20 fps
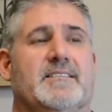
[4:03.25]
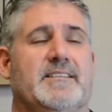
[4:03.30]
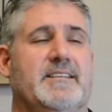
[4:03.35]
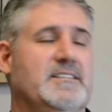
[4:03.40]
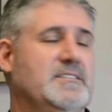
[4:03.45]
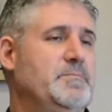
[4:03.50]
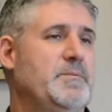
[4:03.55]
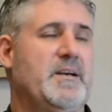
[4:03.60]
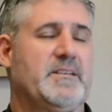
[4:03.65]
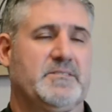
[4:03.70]
the
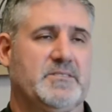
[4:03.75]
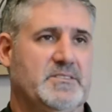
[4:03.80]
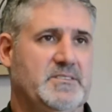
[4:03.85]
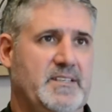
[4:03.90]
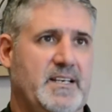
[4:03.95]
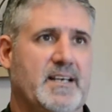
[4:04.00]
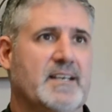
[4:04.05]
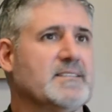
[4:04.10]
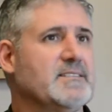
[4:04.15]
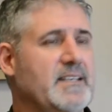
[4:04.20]
inspector
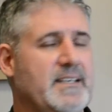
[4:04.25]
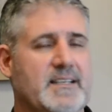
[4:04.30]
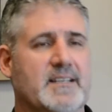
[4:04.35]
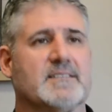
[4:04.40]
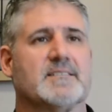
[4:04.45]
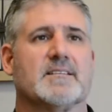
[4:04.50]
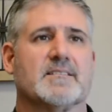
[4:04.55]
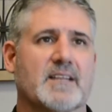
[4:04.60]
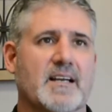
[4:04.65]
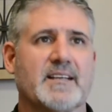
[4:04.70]
says he
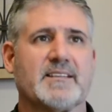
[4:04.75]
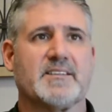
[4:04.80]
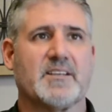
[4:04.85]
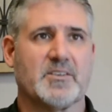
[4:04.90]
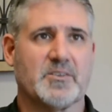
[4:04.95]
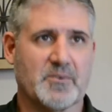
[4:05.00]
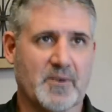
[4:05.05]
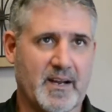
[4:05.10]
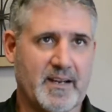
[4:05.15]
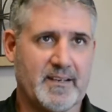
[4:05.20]
doesn't like the
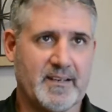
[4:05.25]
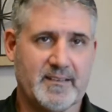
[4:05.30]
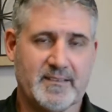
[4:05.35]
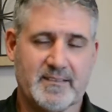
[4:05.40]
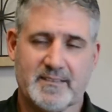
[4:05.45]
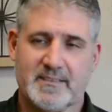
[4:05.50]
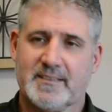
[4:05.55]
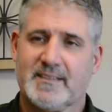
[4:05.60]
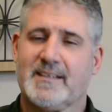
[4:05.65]
grading,